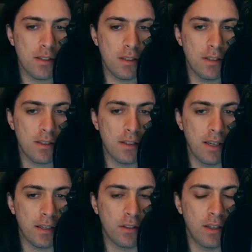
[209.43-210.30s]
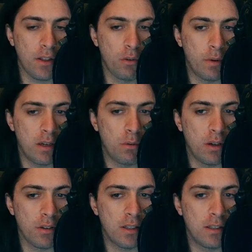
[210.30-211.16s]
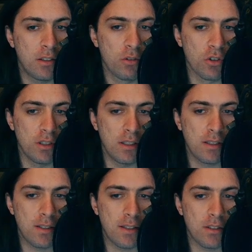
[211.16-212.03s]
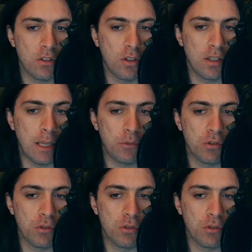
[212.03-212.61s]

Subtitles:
is like the other way around than it usually is. Let's turn it up to the